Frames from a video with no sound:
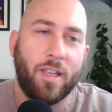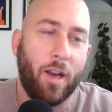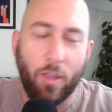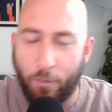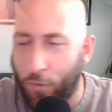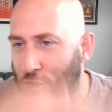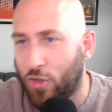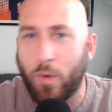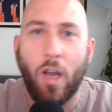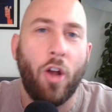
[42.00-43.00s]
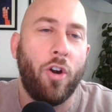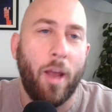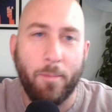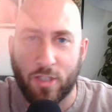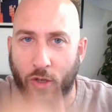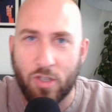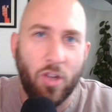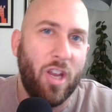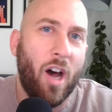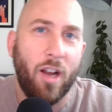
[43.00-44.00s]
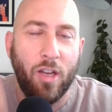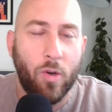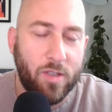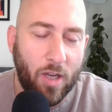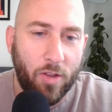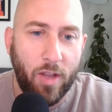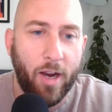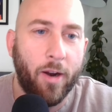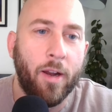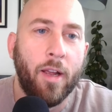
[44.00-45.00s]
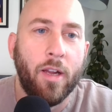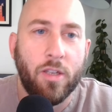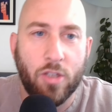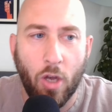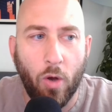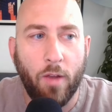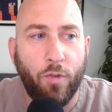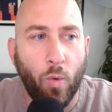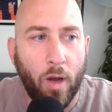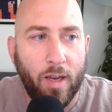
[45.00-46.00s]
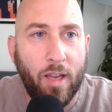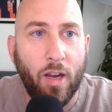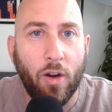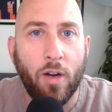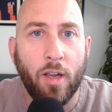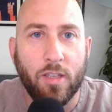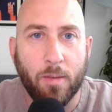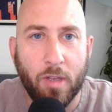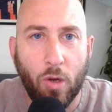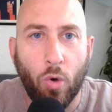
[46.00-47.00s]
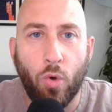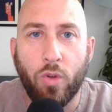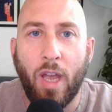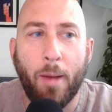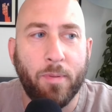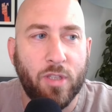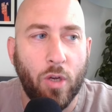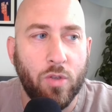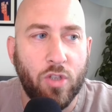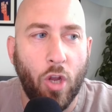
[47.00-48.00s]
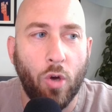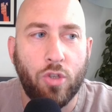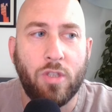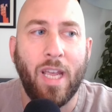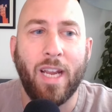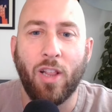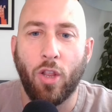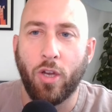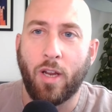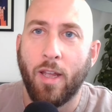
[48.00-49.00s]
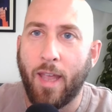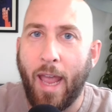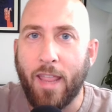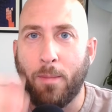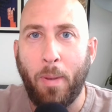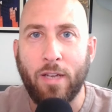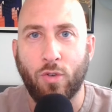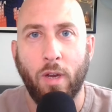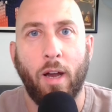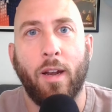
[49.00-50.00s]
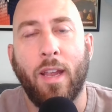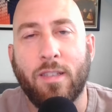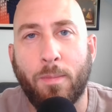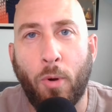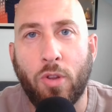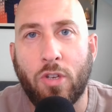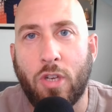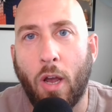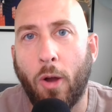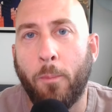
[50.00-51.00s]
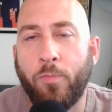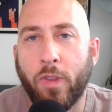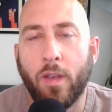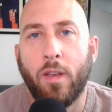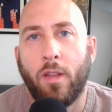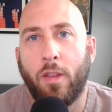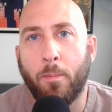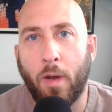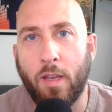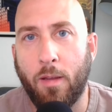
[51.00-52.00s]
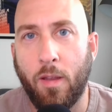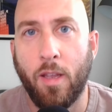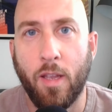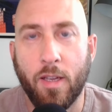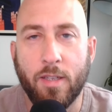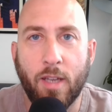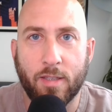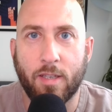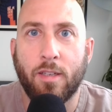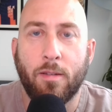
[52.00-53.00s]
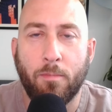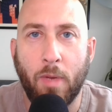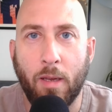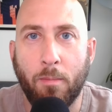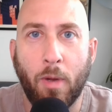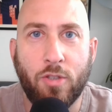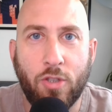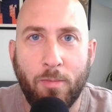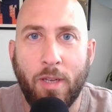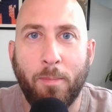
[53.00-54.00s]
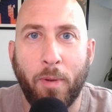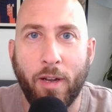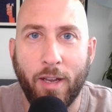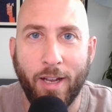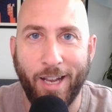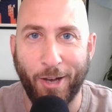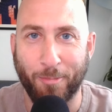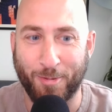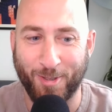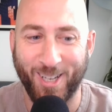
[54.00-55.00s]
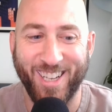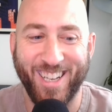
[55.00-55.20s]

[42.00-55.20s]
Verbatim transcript: like the first 300 episodes, all the audio is on there. So if you want to hear some of the old episodes, go take a look at the Patreon and support the show. The money doesn't mean much to me, but it helps.